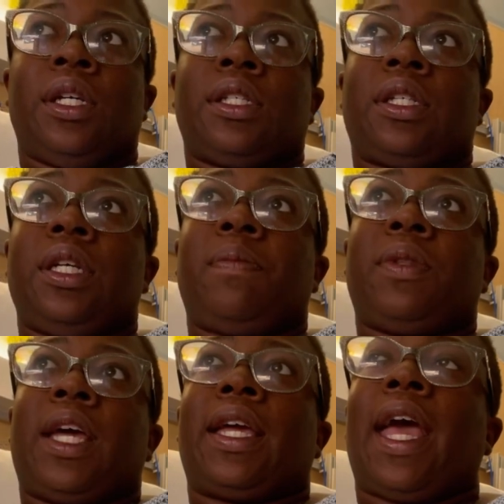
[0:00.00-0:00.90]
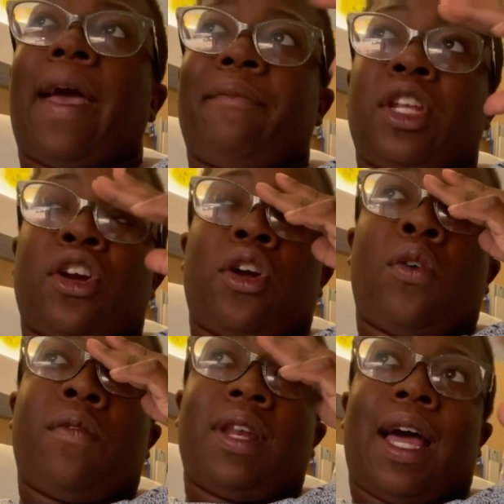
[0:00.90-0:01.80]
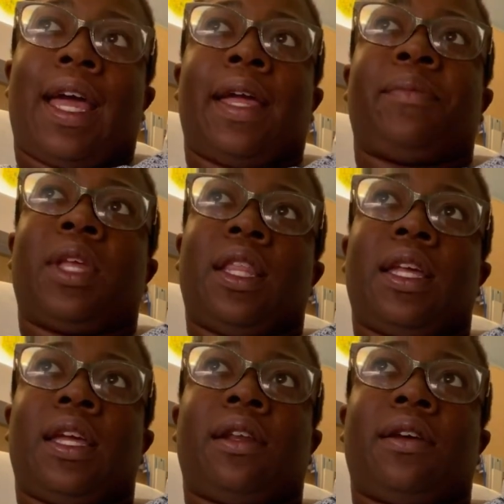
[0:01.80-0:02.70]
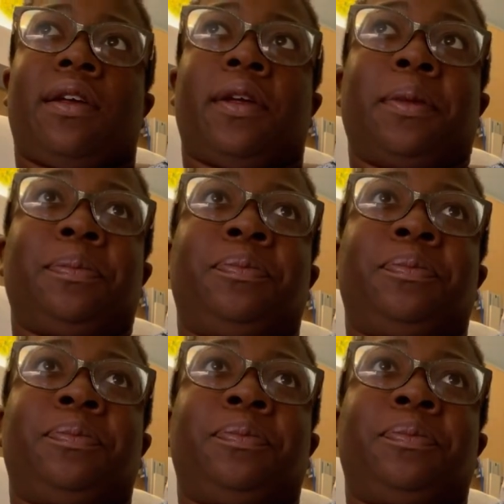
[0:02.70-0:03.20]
sleep with that catheter overnight. And then